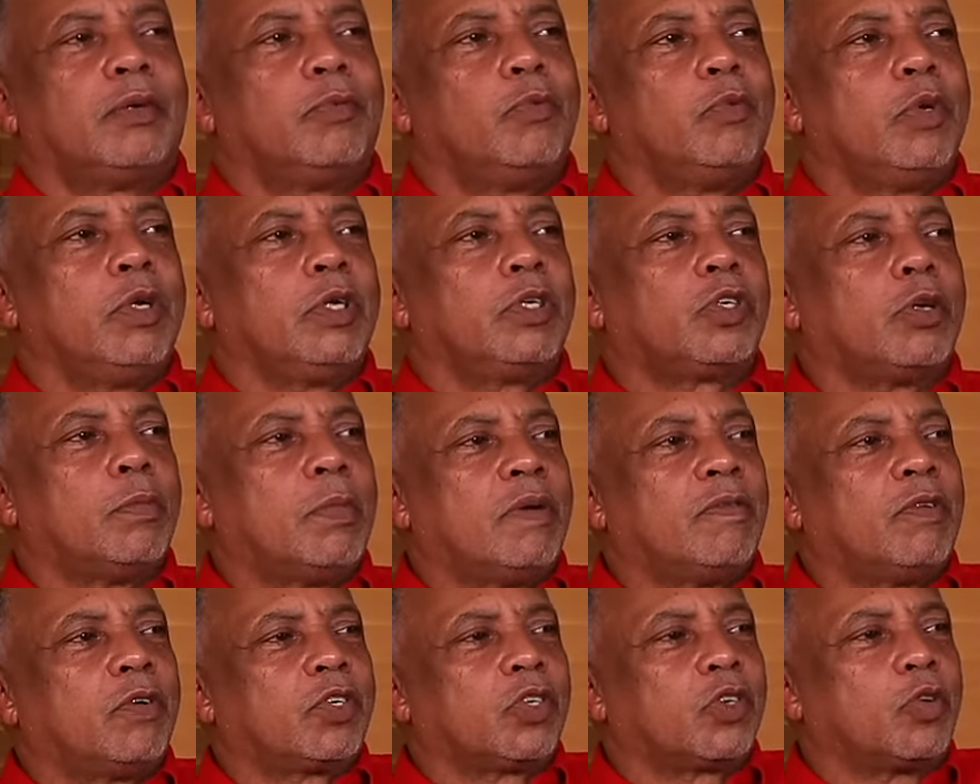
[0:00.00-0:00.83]
and some
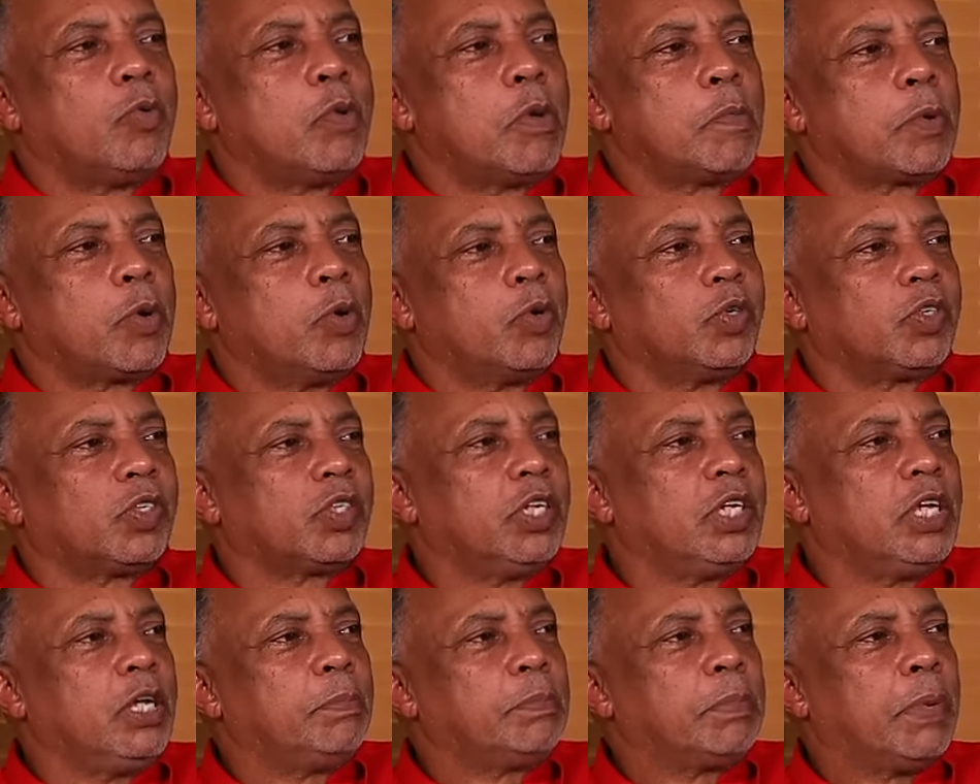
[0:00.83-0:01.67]
of us go
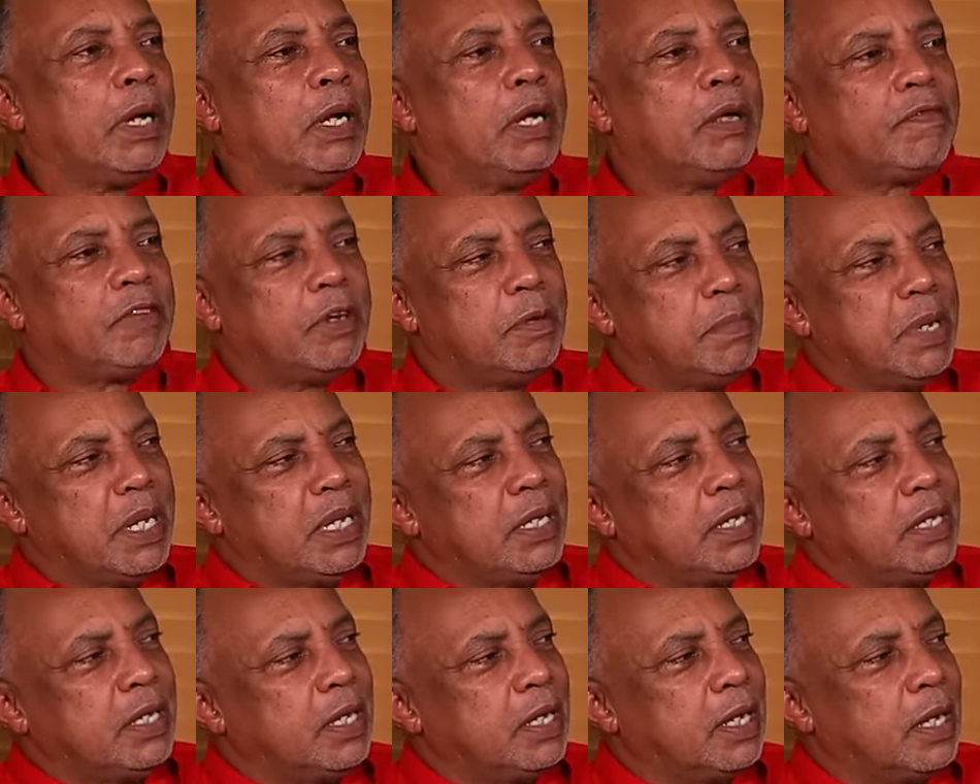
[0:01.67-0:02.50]
sleep and left the
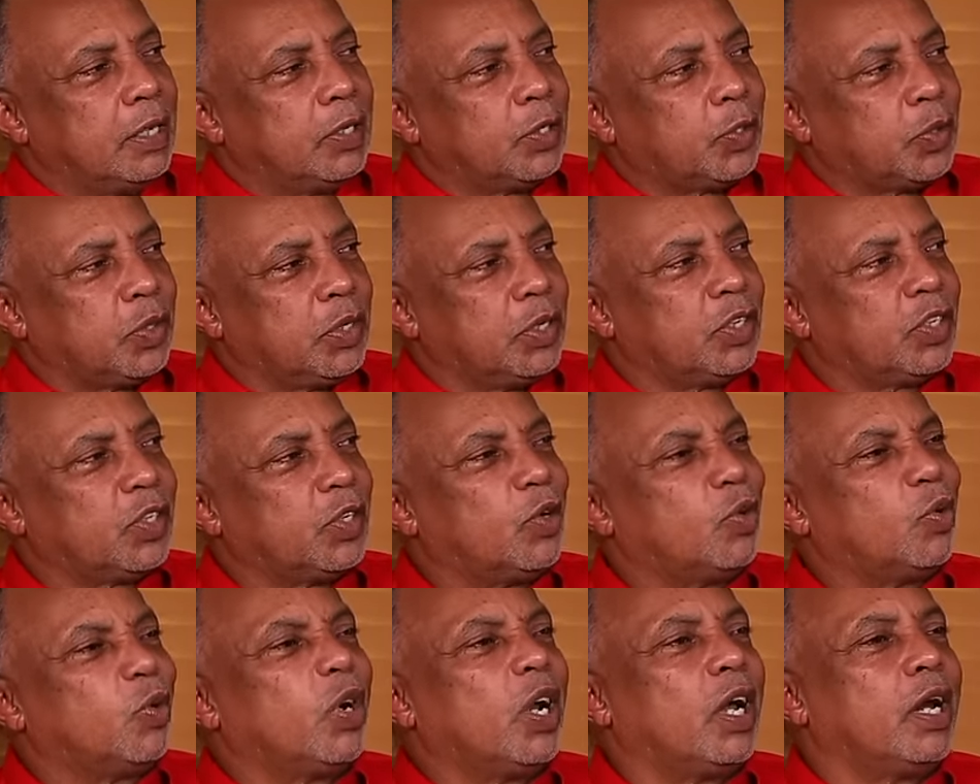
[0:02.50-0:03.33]
maintenance to the
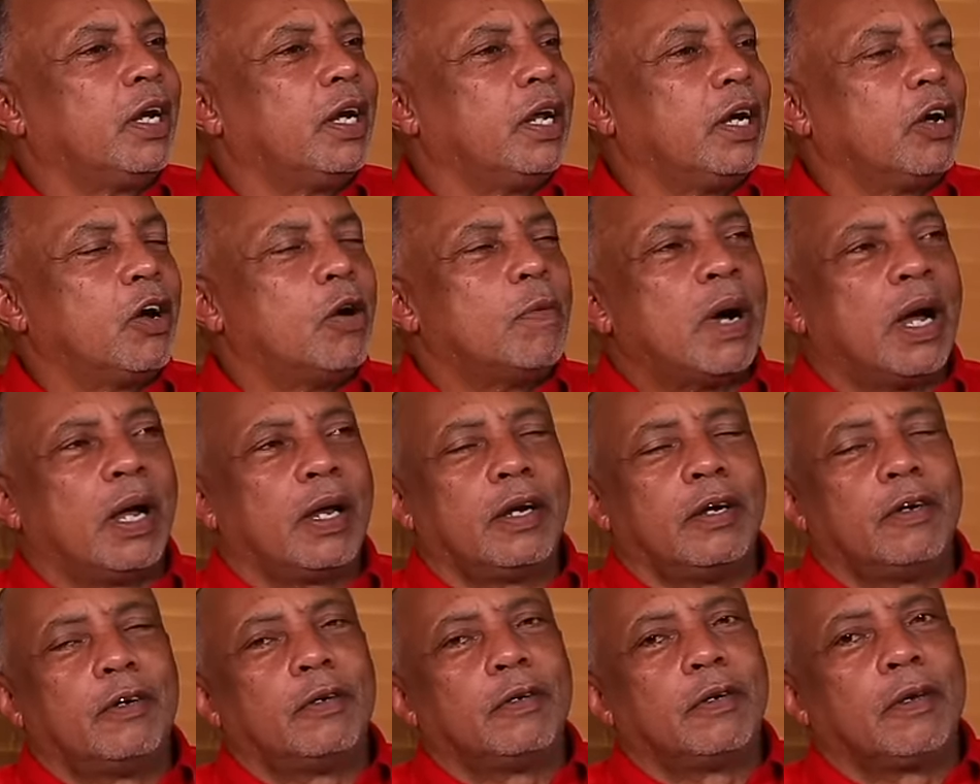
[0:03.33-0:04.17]
sound and then go
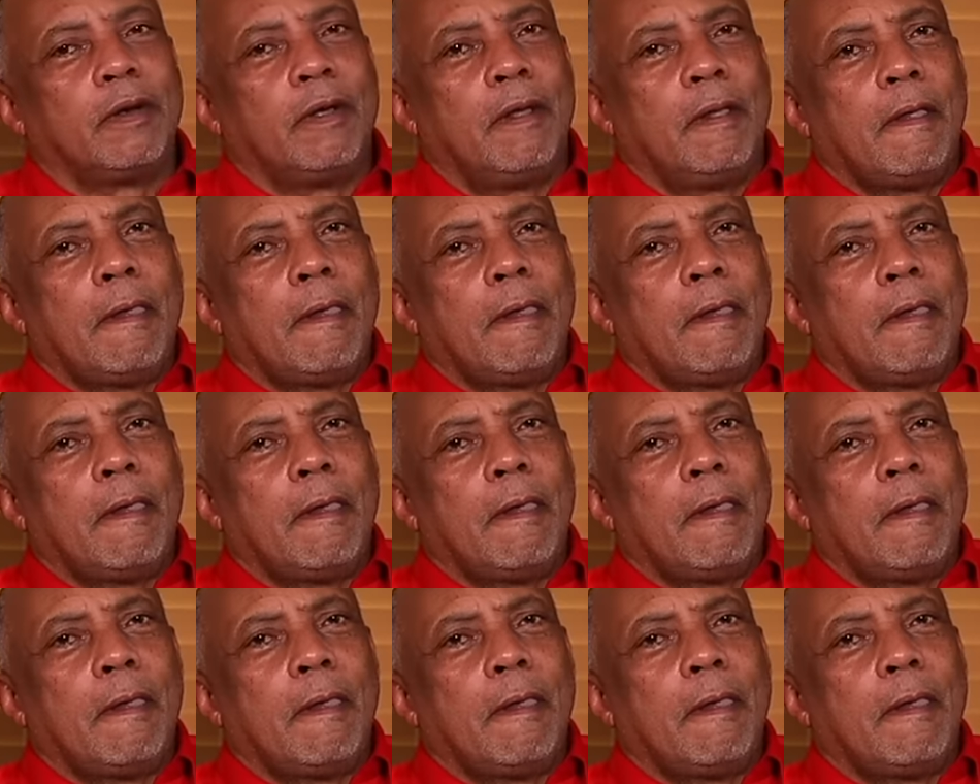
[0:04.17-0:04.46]
back down.